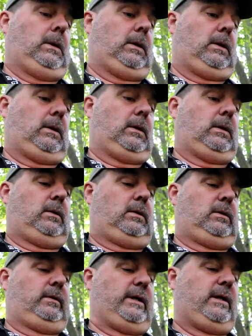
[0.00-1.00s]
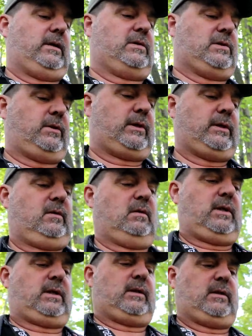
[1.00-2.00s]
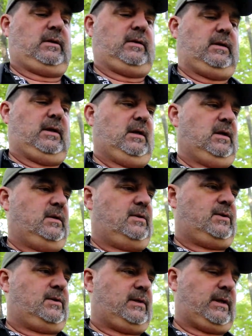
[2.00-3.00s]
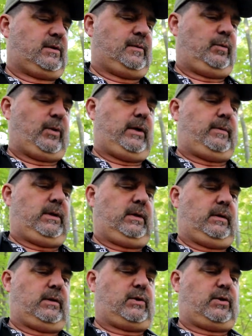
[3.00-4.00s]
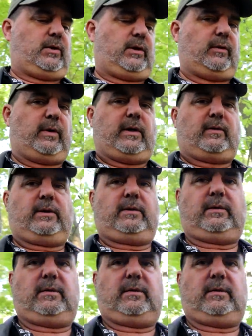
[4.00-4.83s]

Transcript: Uh, yeah, it's looking like six. Wait a minute, it's turning around.